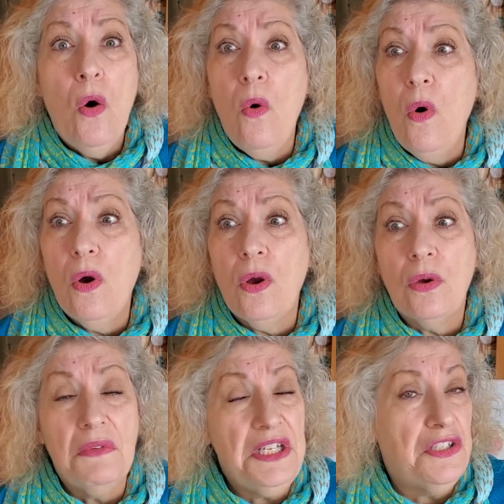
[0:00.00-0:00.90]

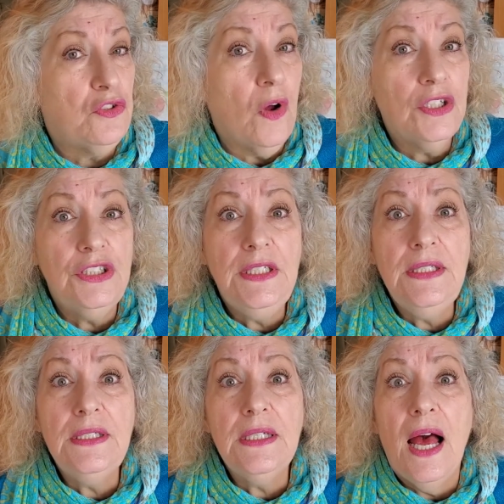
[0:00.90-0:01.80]
or
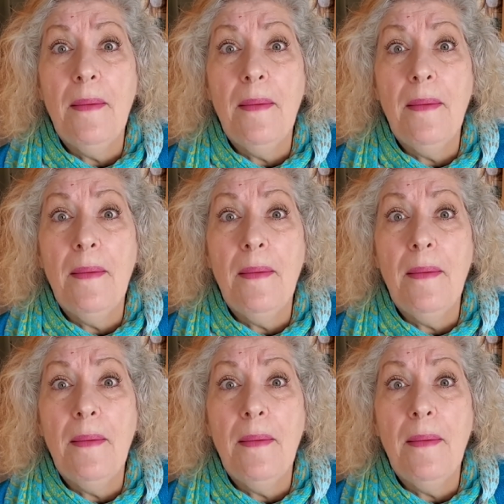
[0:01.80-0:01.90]
instructions